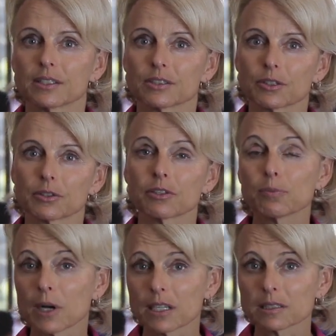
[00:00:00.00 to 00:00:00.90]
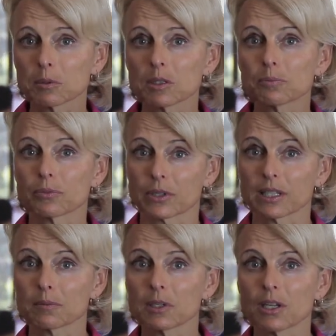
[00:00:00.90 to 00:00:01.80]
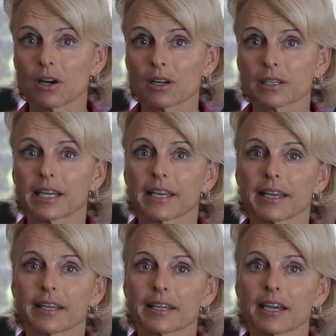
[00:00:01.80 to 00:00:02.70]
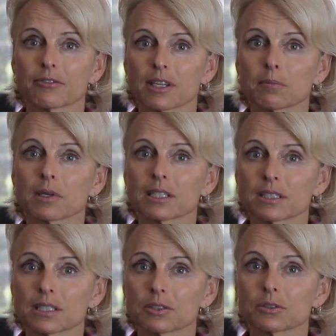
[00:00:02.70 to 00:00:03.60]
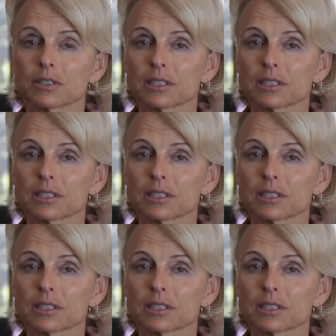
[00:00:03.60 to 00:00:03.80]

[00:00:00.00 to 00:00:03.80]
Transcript: So if possible, bring them along and have them listen to the